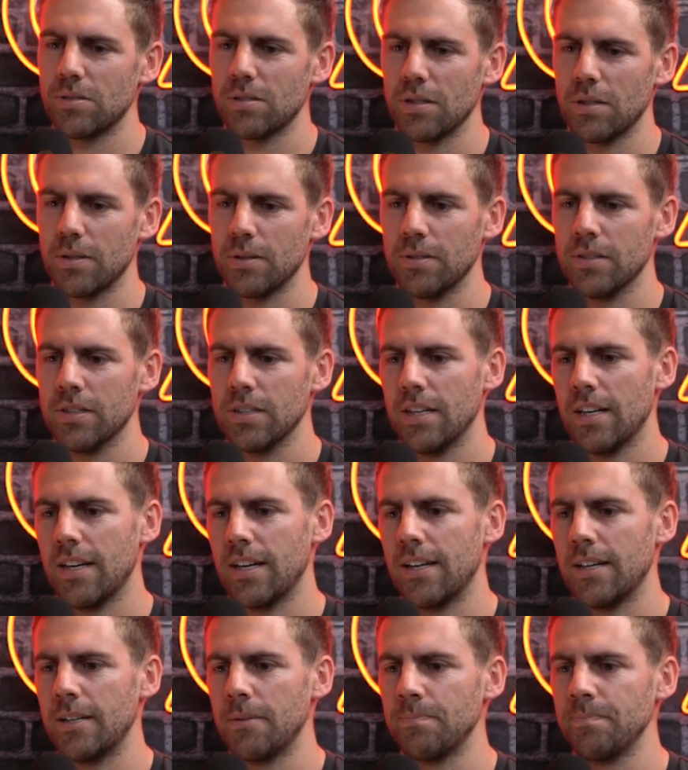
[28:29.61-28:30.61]
So
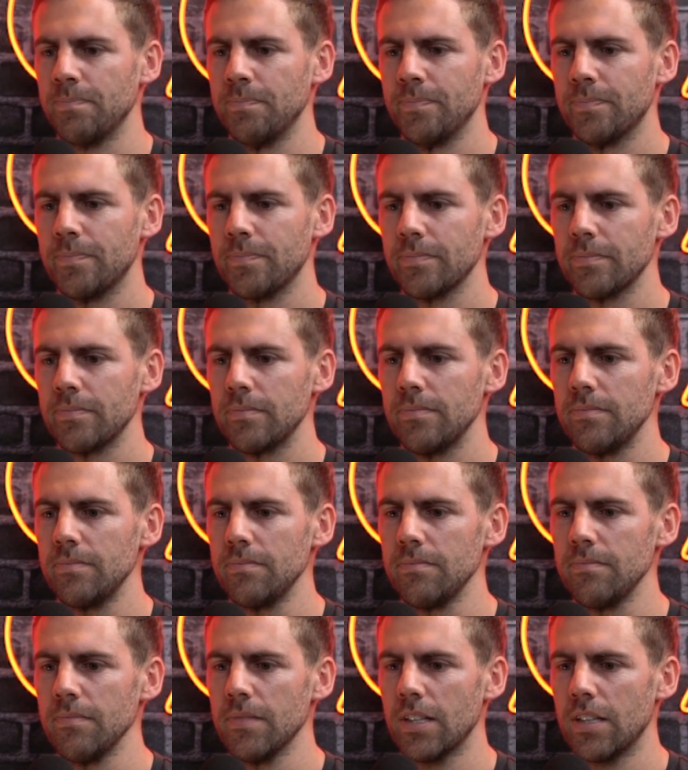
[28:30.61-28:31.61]

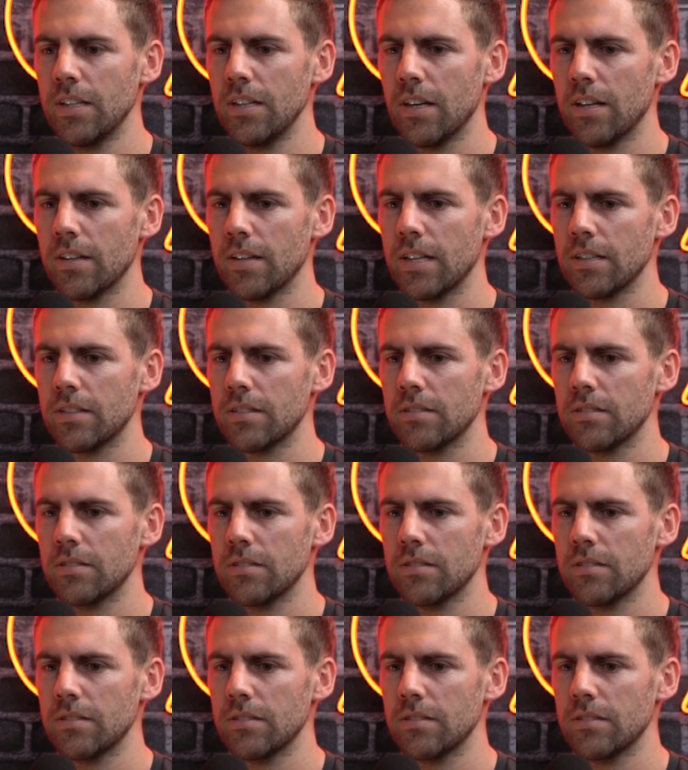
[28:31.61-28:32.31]
that